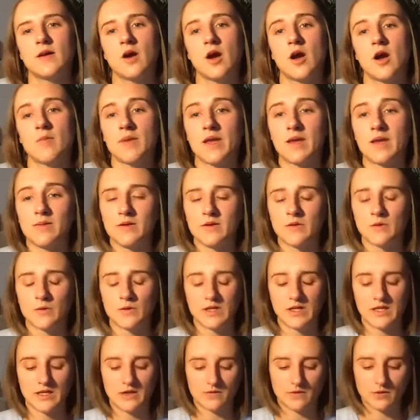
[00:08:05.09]
Or maybe you
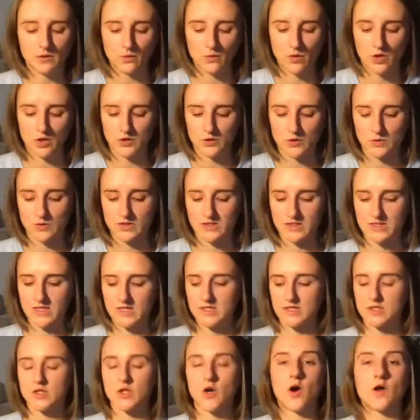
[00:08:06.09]
even want to
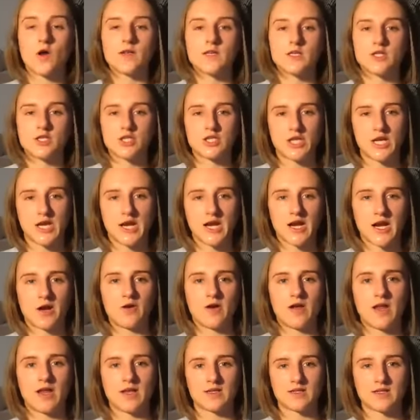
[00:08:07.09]
sit on a chair
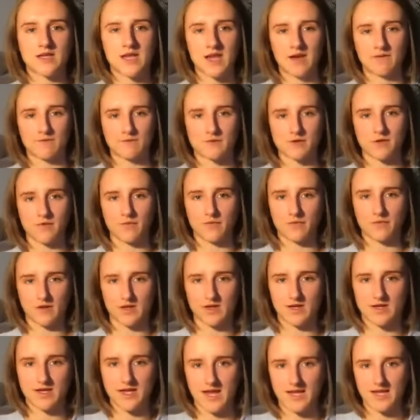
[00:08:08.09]
and have
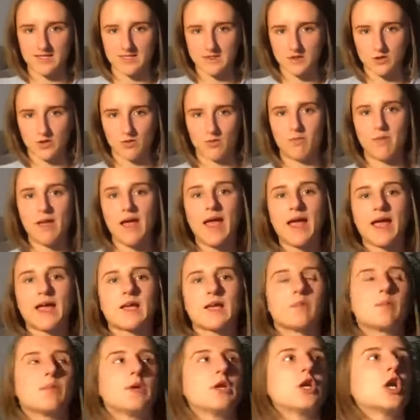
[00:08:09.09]
something against your
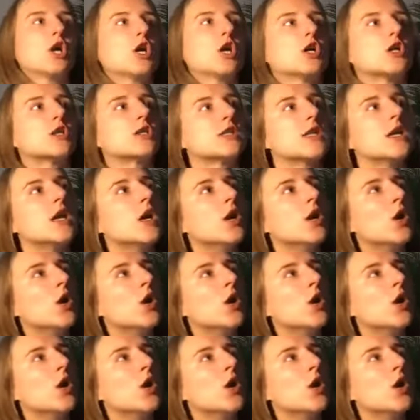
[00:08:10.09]
back, because